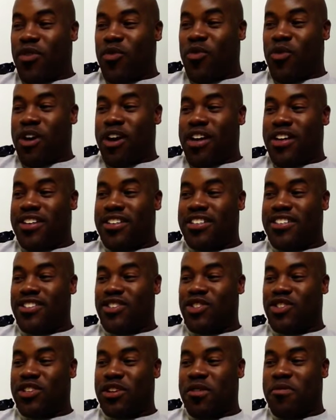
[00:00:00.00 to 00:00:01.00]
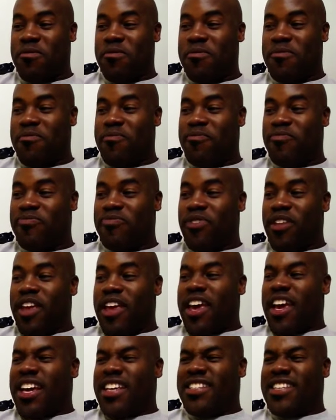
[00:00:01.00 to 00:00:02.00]
was
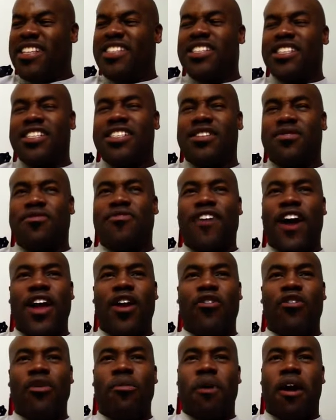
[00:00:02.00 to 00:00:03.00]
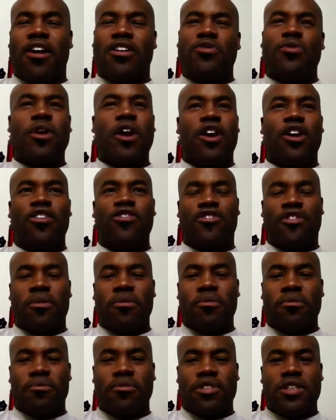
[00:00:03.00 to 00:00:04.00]
essentially some final remarks. We heard
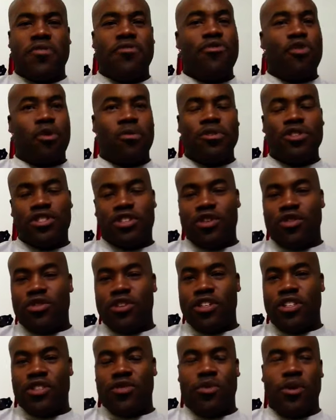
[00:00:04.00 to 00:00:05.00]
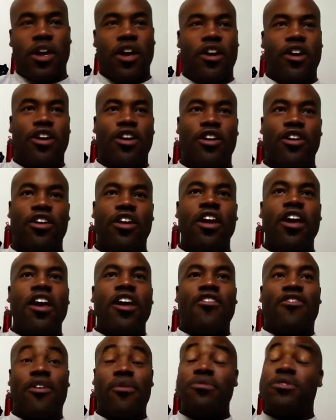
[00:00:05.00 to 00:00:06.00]
from some former students. We heard
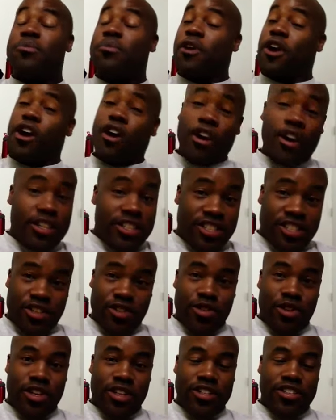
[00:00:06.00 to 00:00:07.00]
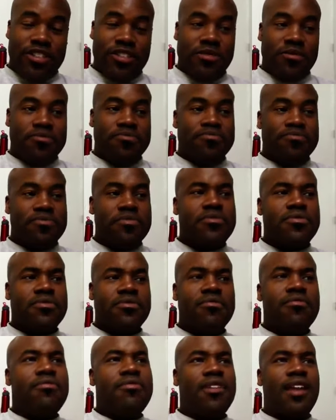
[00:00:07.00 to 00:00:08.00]
from some current students,
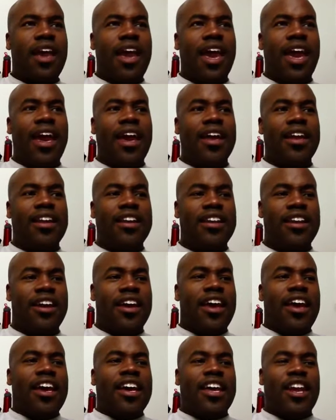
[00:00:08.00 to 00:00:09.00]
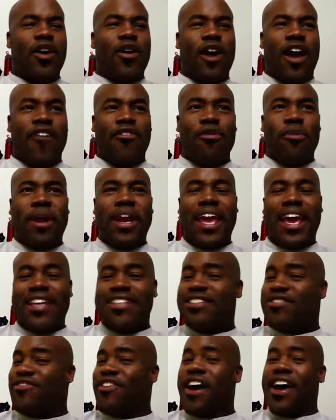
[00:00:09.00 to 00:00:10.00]
and everybody has
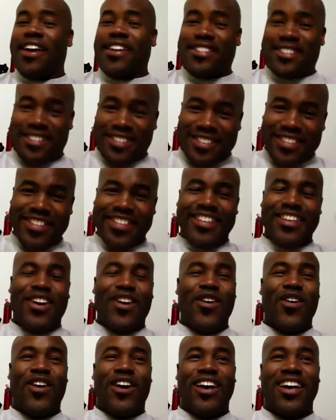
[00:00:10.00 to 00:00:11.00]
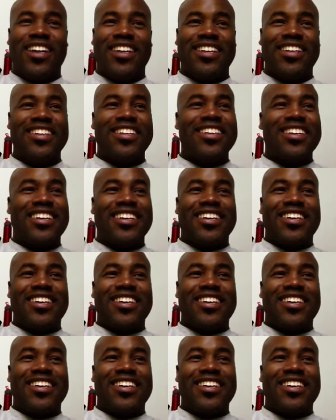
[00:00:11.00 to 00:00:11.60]
advice on